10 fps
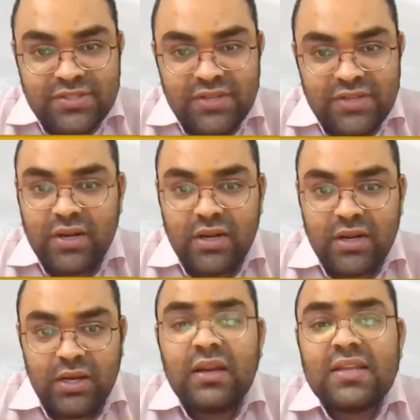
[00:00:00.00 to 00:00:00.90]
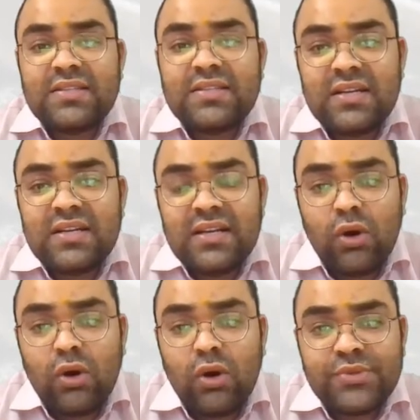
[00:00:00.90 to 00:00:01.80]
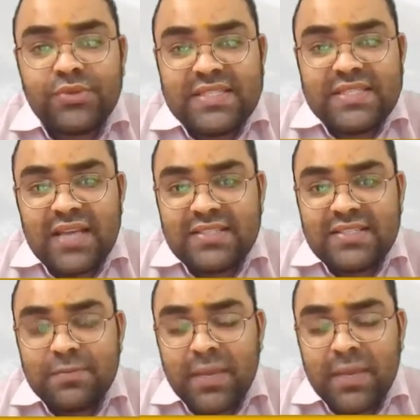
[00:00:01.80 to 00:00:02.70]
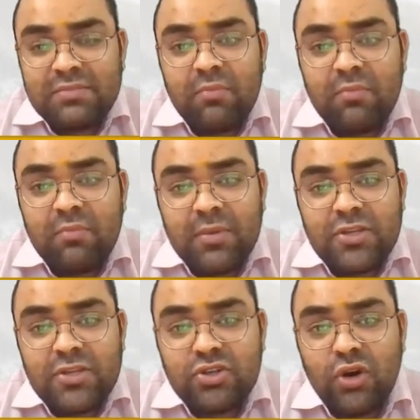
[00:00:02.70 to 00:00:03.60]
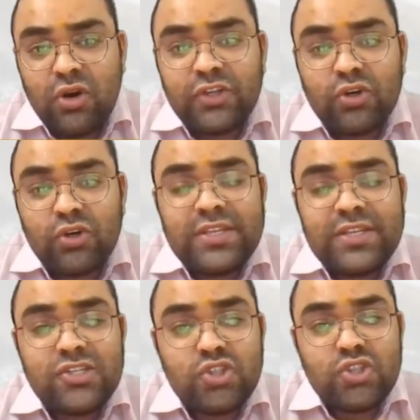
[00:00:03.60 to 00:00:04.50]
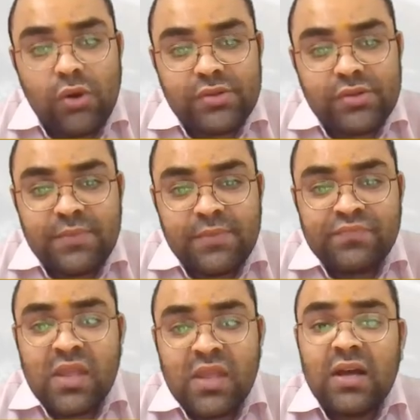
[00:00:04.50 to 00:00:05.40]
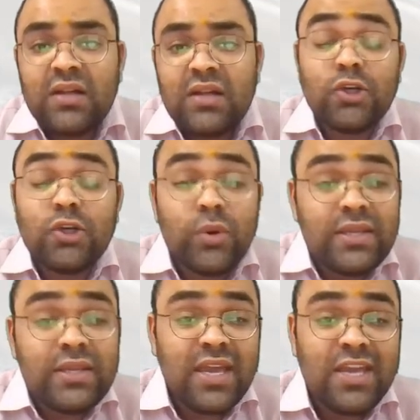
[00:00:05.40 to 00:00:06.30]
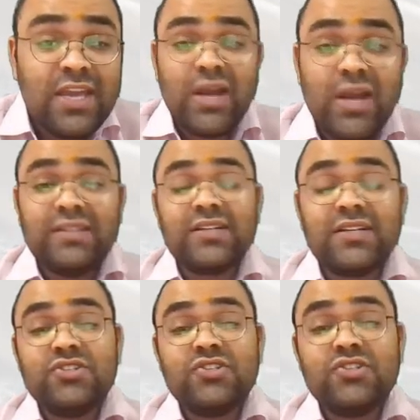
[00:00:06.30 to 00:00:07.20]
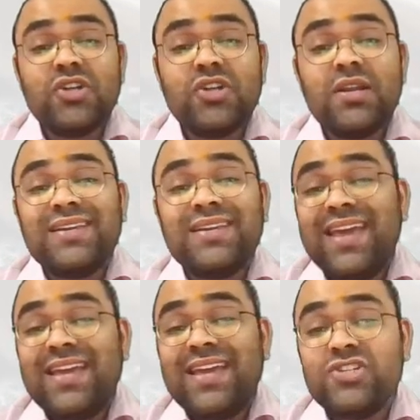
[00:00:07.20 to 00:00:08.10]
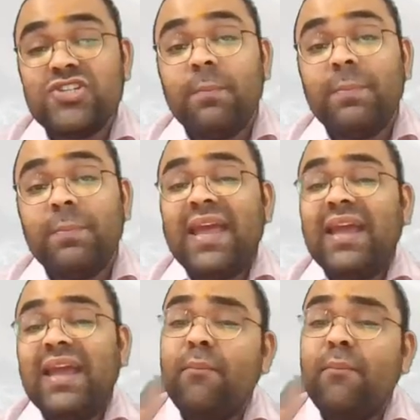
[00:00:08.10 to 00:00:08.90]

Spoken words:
etc. It incidentally also decides the maximum dimension of the rolling stocks. The loading gauge and the construction gauge play an